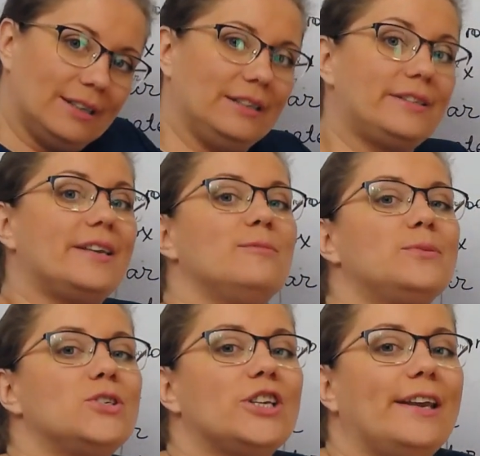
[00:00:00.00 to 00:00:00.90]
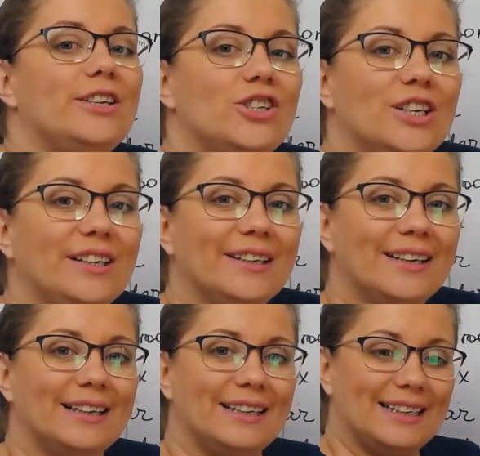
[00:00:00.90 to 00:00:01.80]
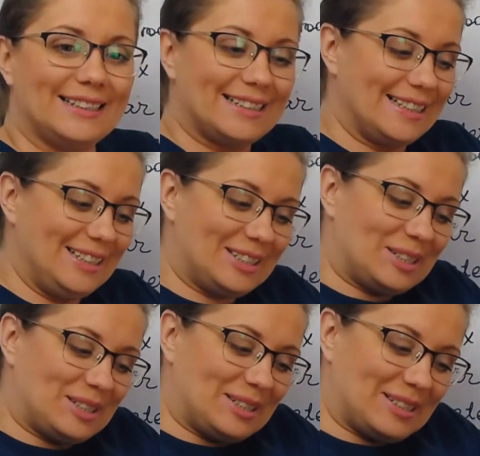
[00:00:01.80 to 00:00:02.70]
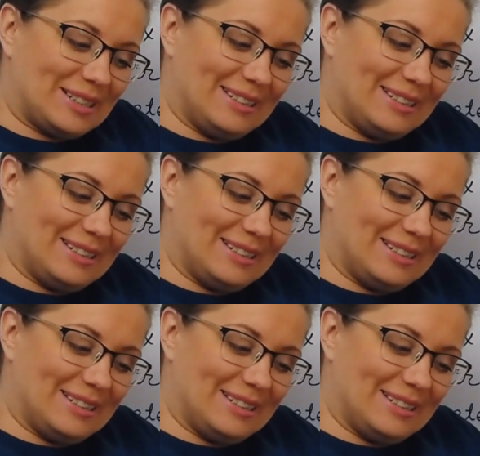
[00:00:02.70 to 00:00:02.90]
It keeps changing and it's